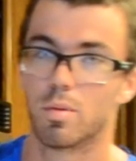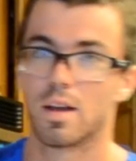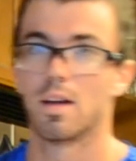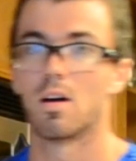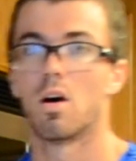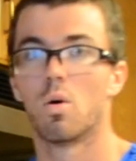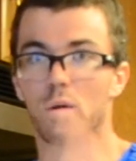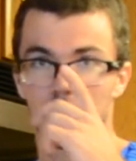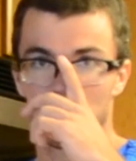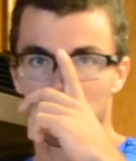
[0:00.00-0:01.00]
but I
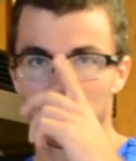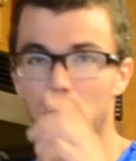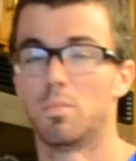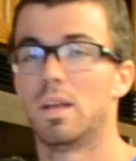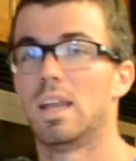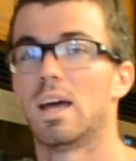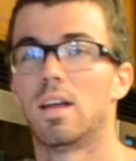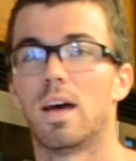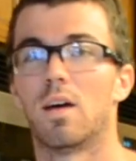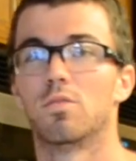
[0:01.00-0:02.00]
always include a banana
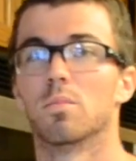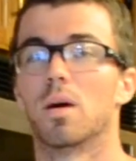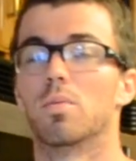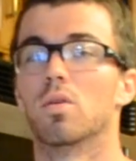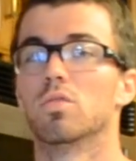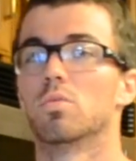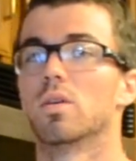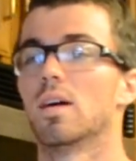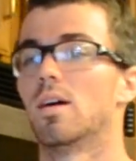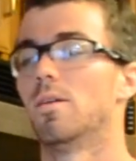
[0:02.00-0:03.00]
after my
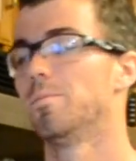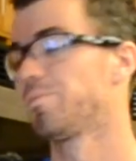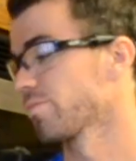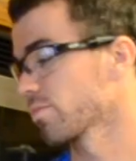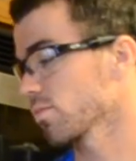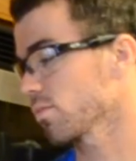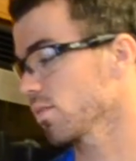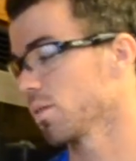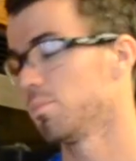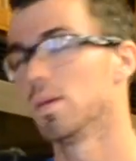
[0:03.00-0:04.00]
post-workout
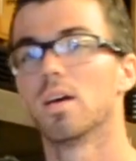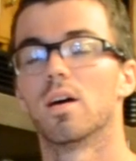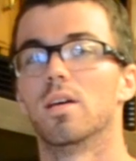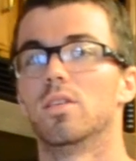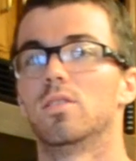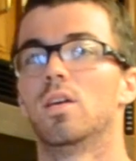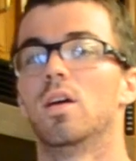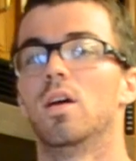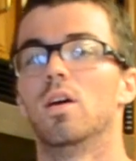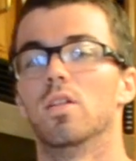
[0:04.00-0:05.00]
because
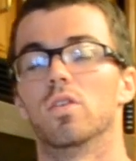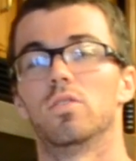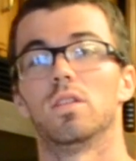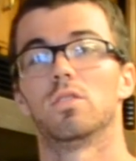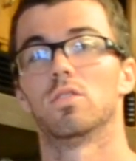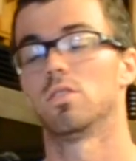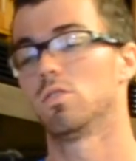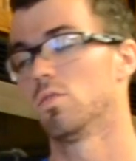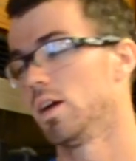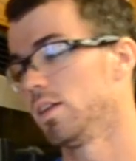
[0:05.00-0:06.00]
those things are just
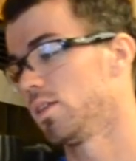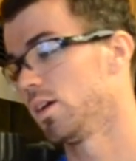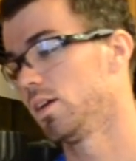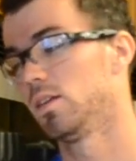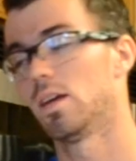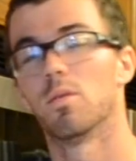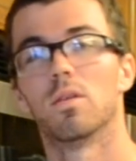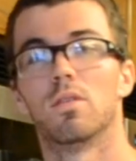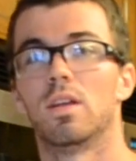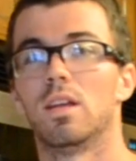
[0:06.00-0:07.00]
great. They get
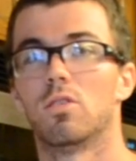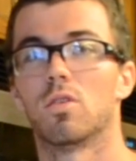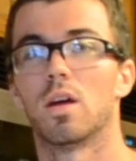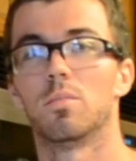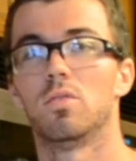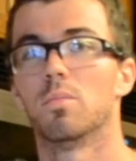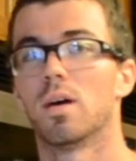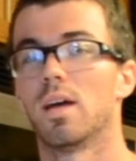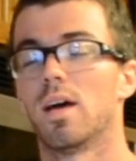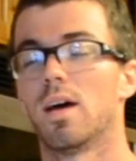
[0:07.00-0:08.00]
rid of any cramps you
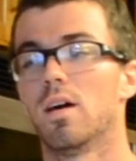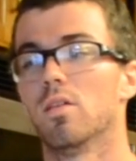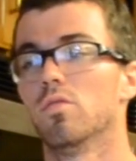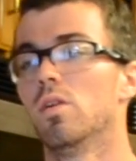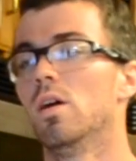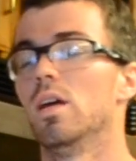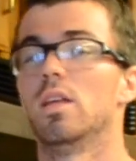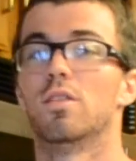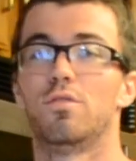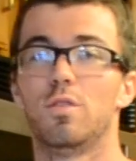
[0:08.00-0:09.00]
might have
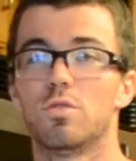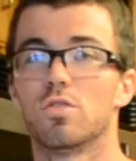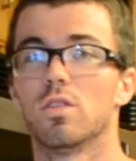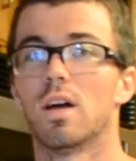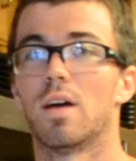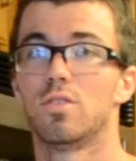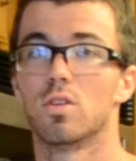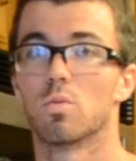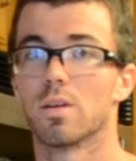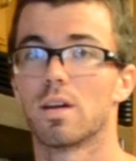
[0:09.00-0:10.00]
in the future after
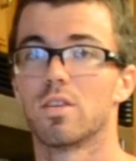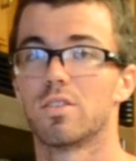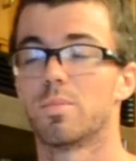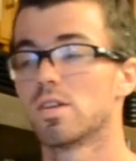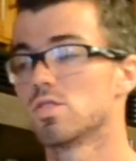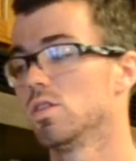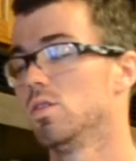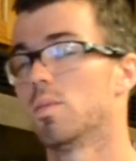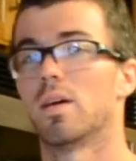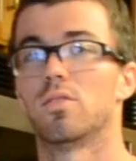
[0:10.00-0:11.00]
your workout, especially. You
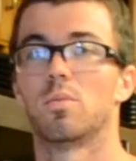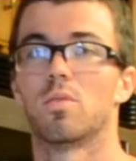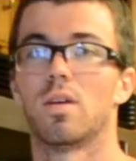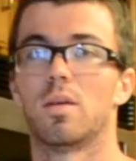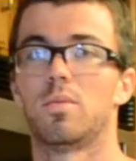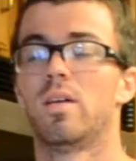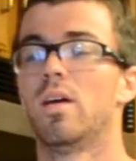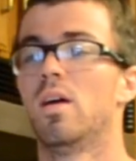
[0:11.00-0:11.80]
might have some cramps.